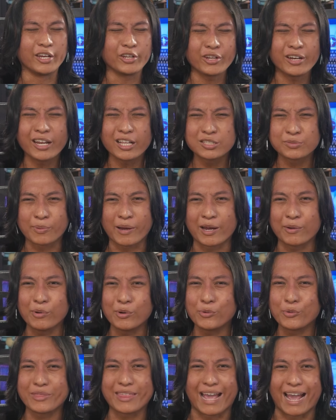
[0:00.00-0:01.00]
And you can
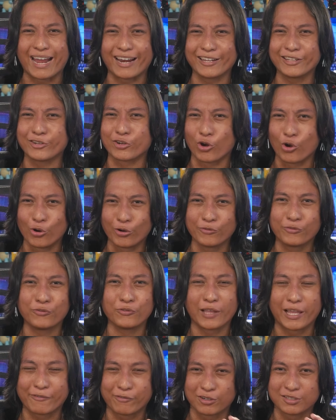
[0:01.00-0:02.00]
experiment with adding your own
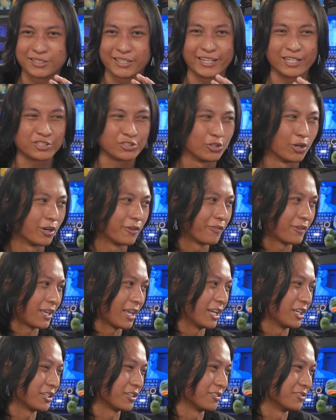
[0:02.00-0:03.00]
flavor to each
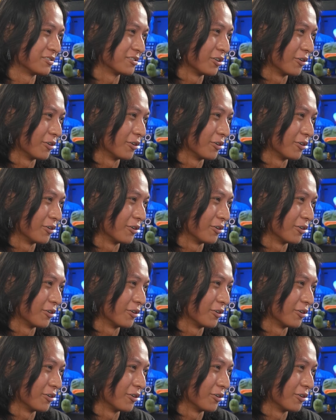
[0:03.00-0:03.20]
notification.